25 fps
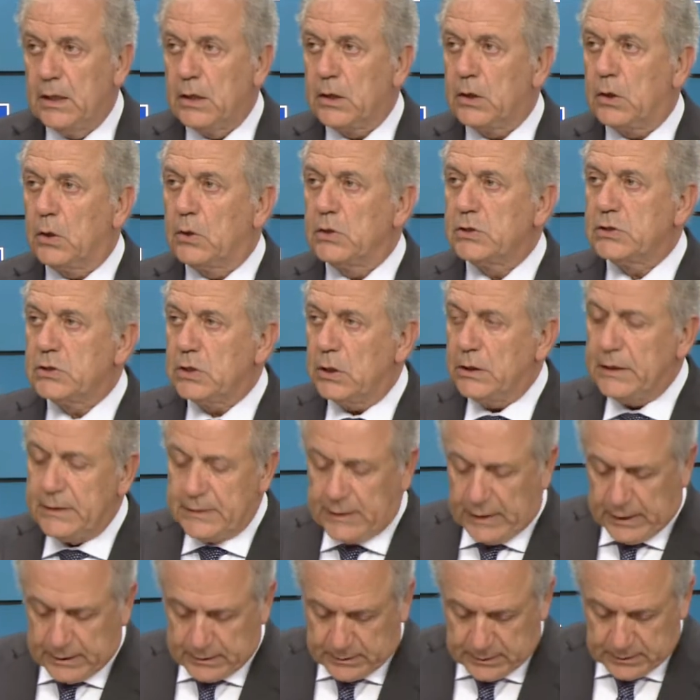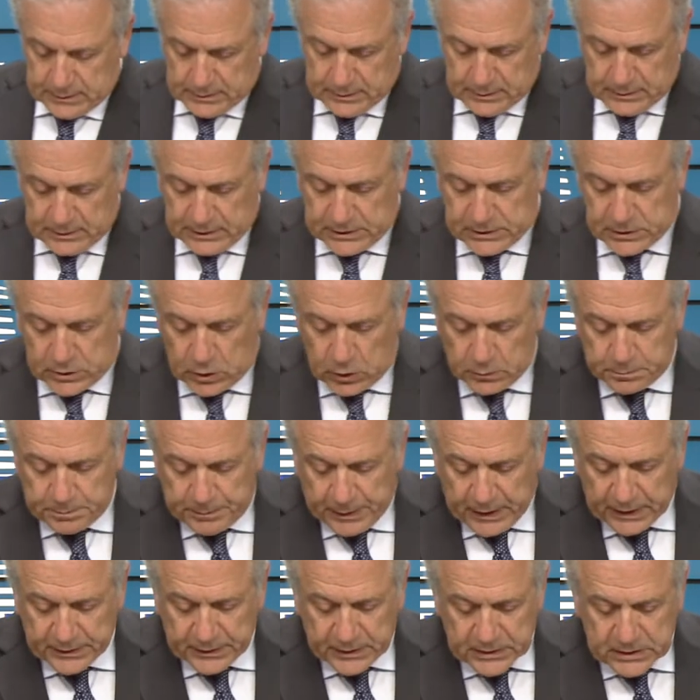consolidated the strong
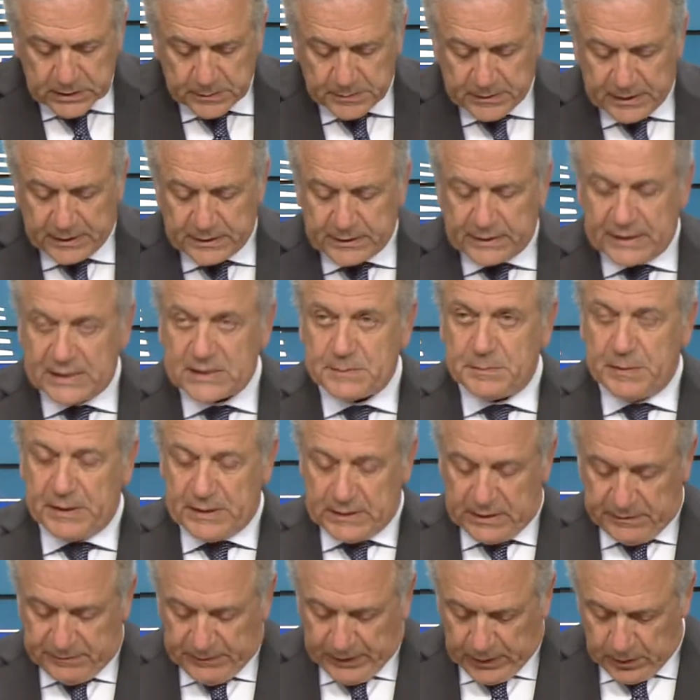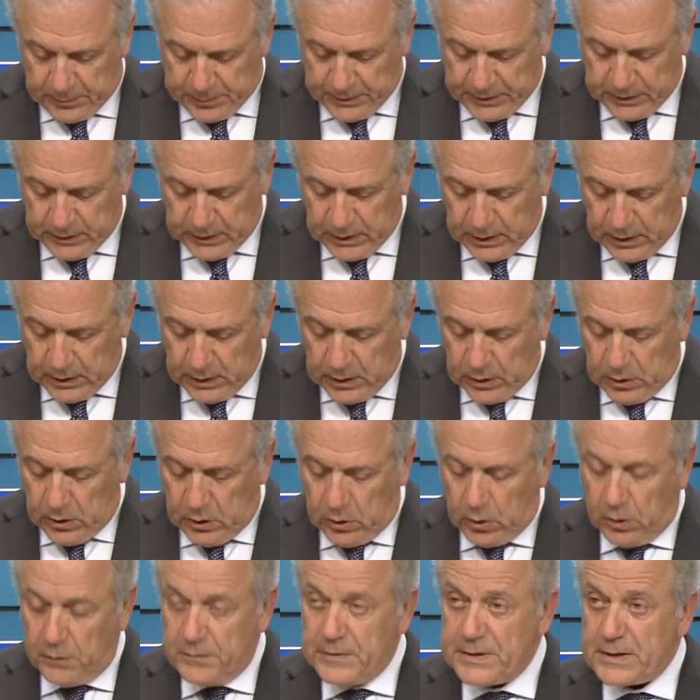partnership that has been developing
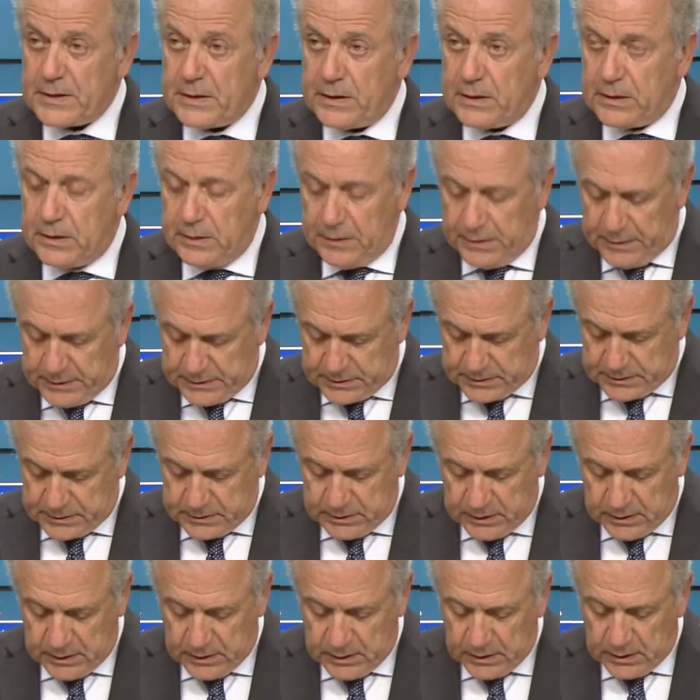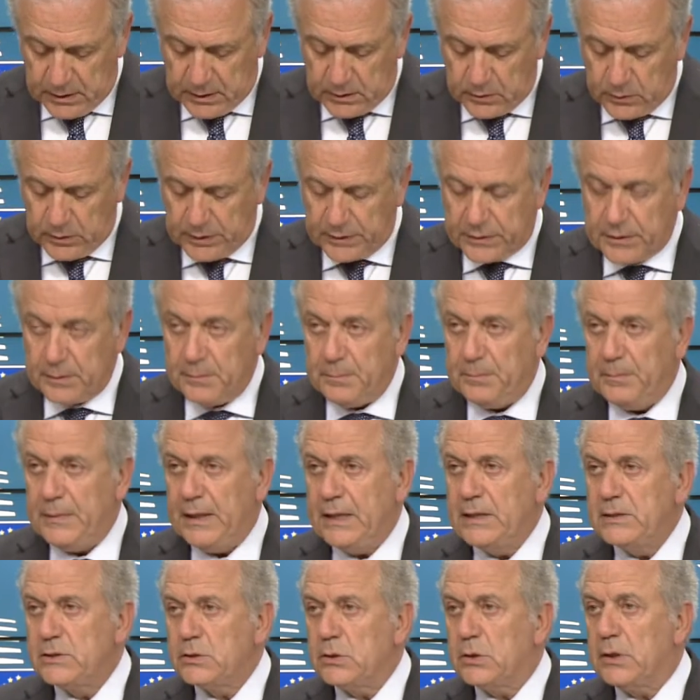over the years with
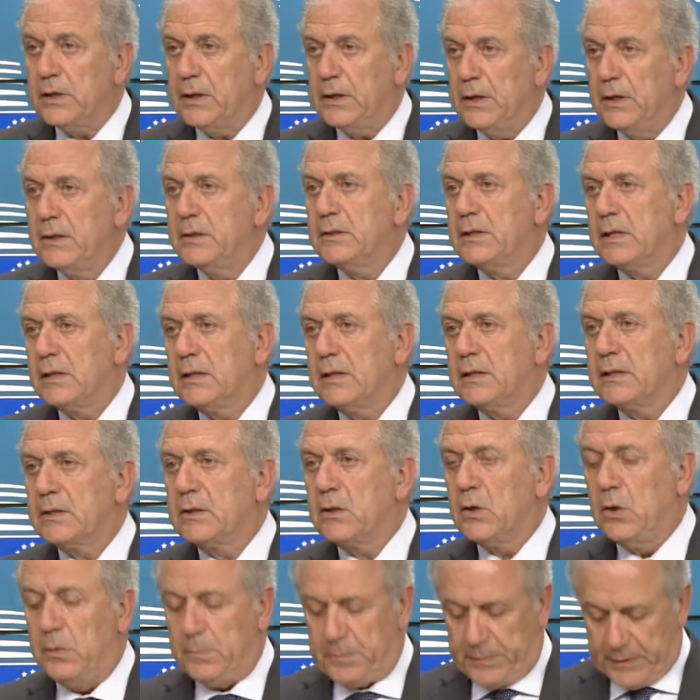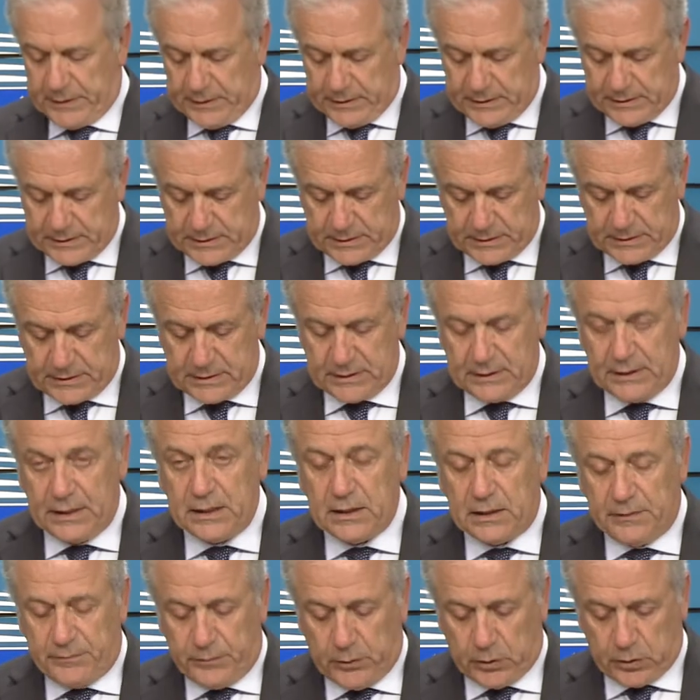major internet companies in
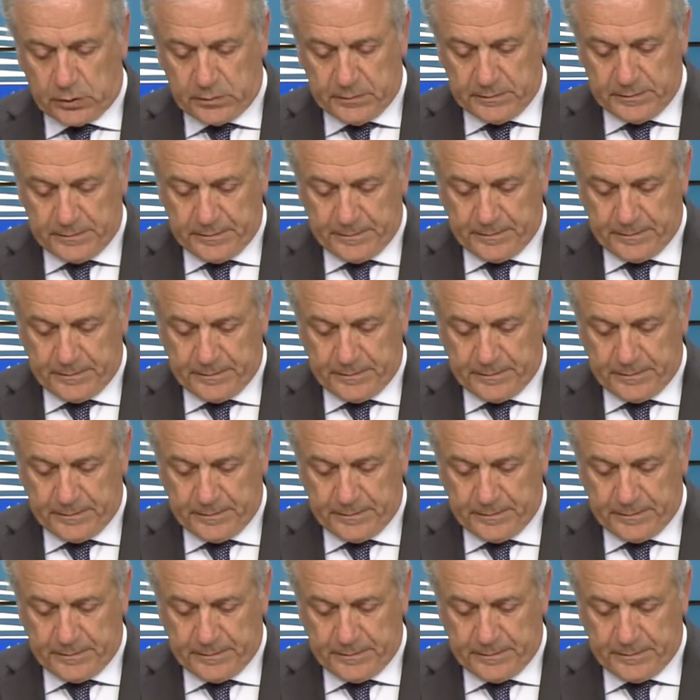the forum.